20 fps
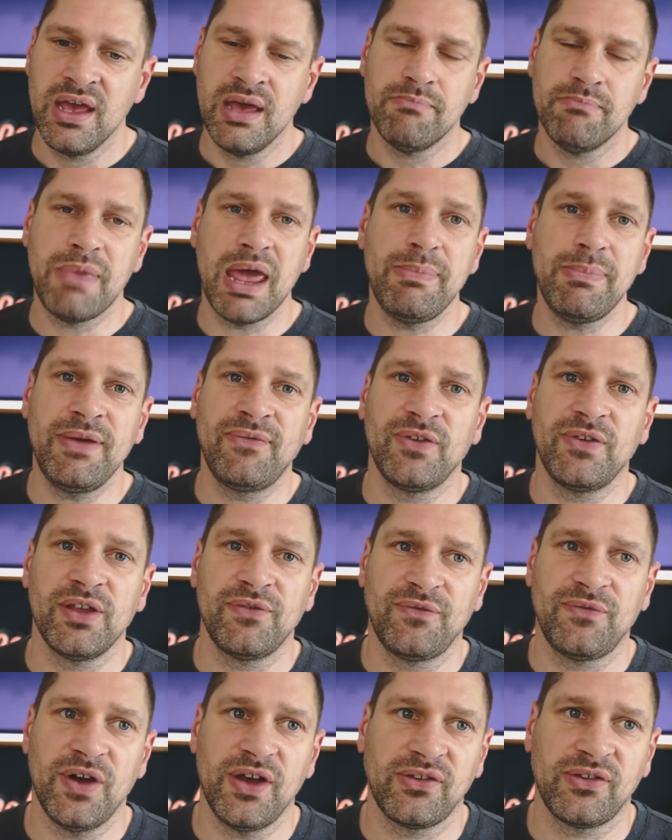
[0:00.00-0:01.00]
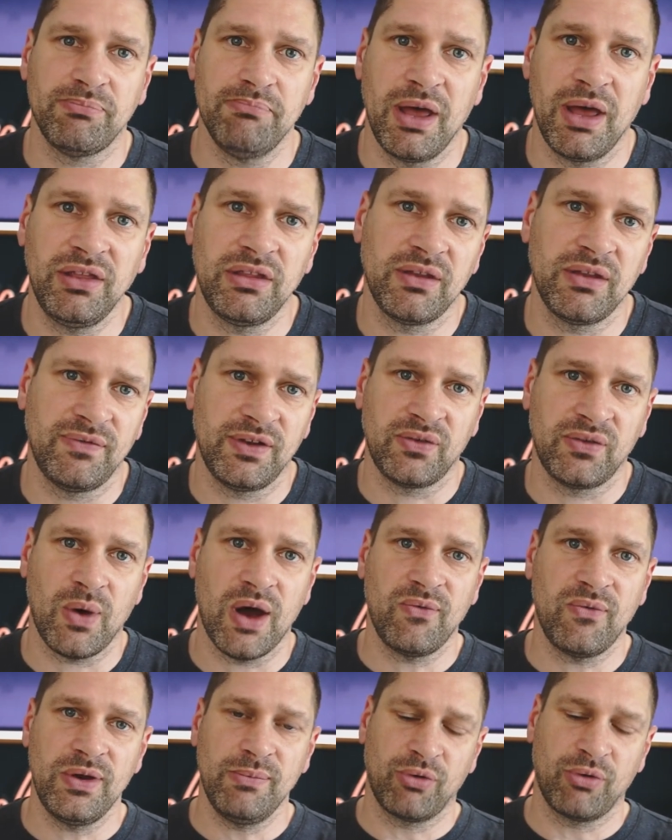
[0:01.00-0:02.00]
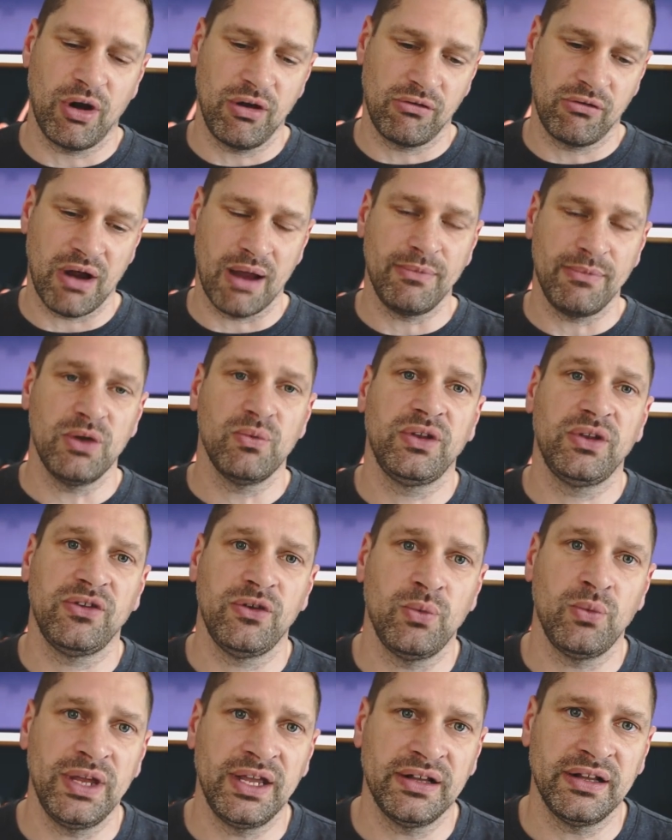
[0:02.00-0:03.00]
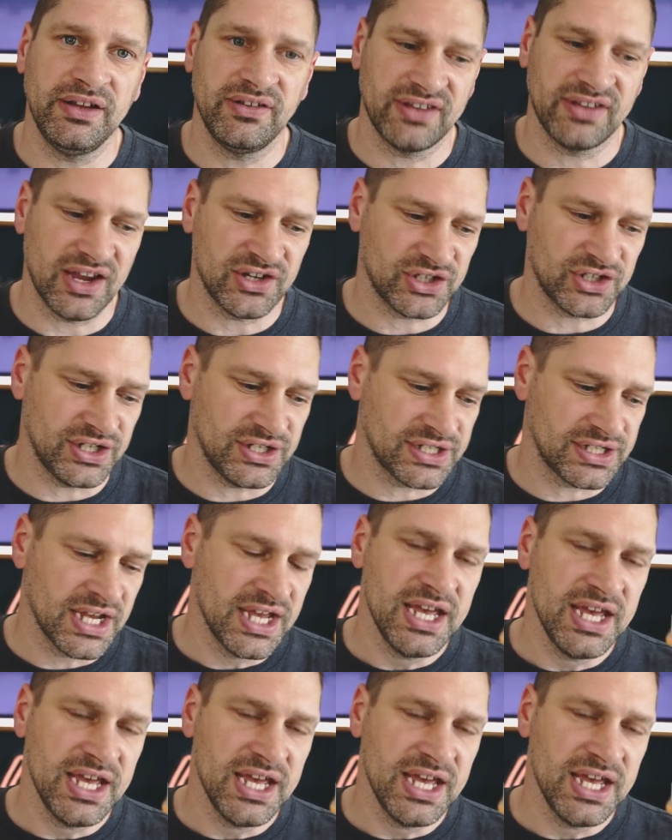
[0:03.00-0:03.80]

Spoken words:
Maybe for the first month of a 12-week program, you would do weekly sessions,